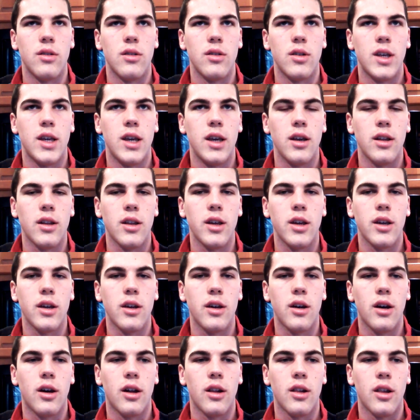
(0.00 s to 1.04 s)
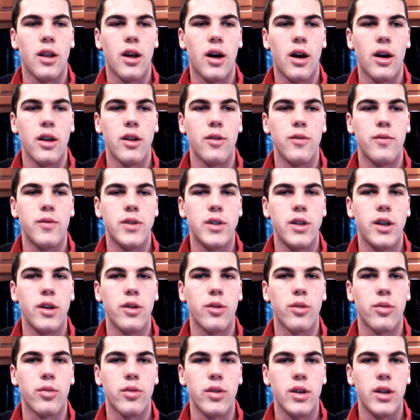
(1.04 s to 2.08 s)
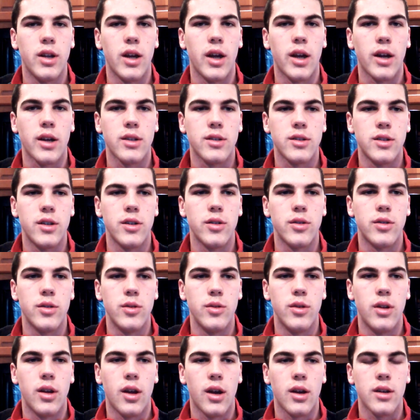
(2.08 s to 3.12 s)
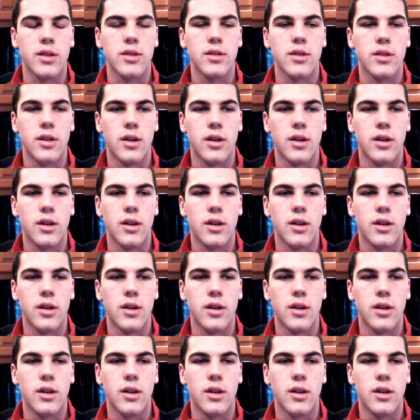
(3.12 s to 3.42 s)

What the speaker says: killing a lot of tier 3 decks, tier 2 decks,